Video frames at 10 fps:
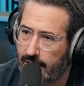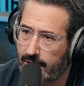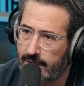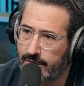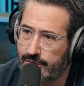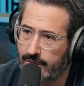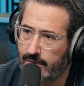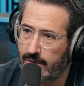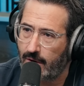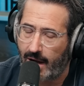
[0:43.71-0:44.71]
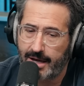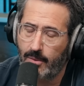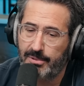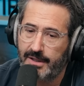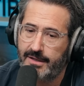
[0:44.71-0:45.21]
uh, should no. I
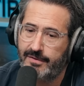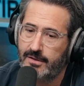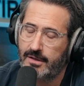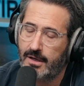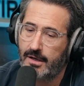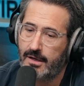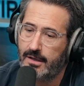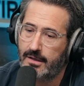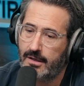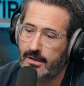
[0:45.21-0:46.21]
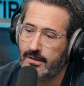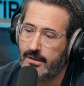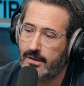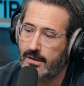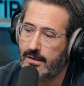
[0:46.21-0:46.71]
don't believe in uh,
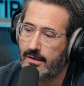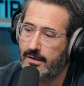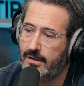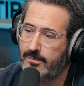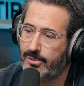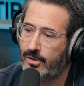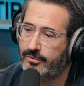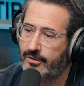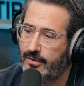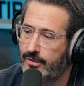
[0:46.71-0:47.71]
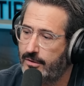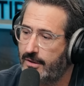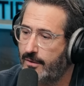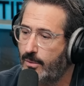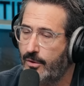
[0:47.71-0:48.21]
in uh, in personhood
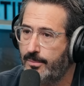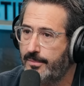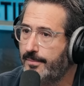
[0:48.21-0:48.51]
in the, the womb.